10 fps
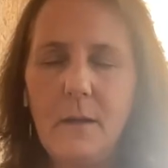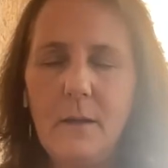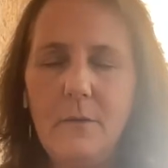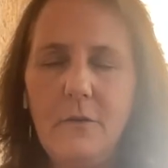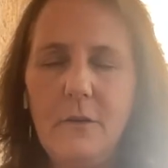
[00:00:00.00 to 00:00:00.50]

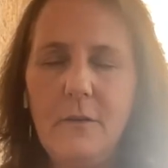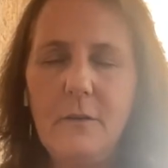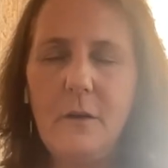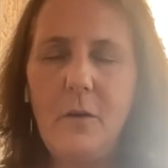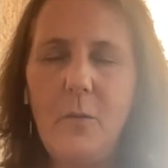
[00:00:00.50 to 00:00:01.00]
And
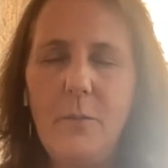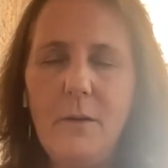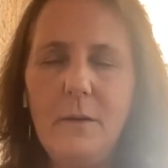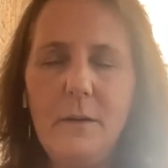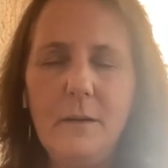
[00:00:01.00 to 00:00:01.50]
just
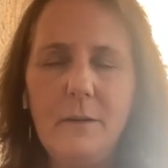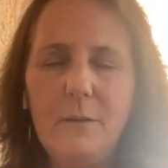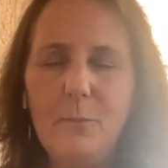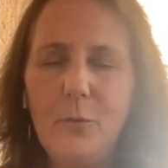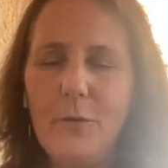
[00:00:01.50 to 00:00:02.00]
openly
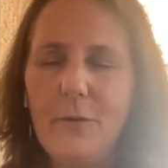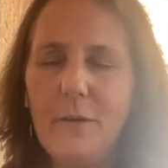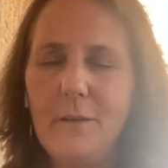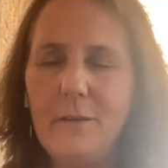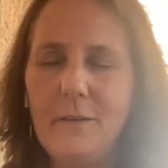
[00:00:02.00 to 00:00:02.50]
explore
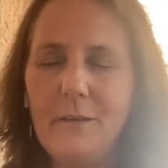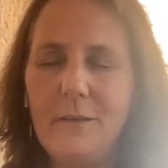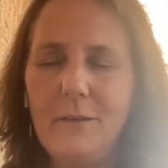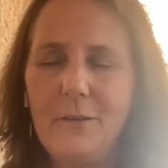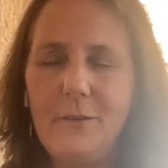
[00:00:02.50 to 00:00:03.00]
this,
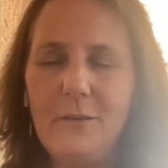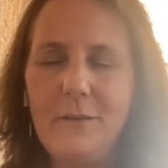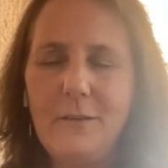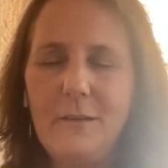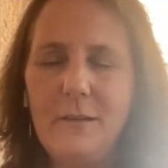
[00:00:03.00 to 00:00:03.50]
just
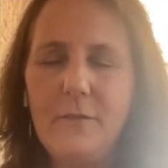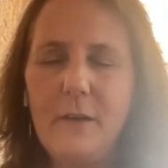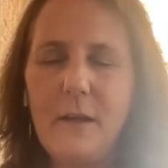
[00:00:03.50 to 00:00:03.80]
see if